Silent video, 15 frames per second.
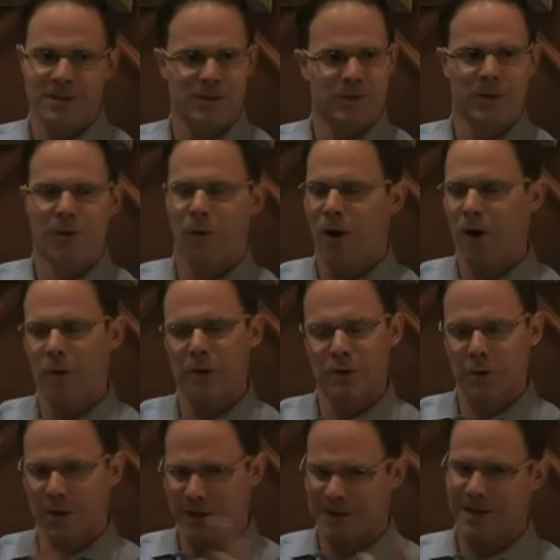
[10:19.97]
There's yeah. always
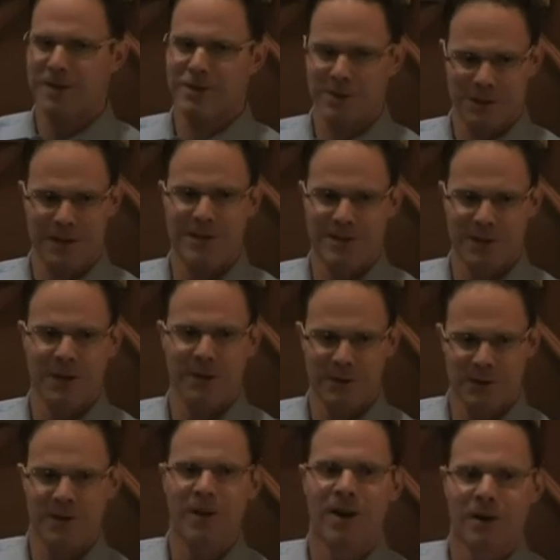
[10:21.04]
organizational change that
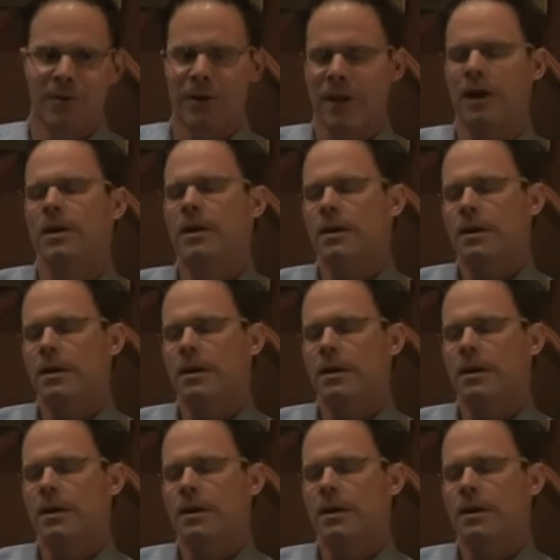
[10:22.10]
goes along with it.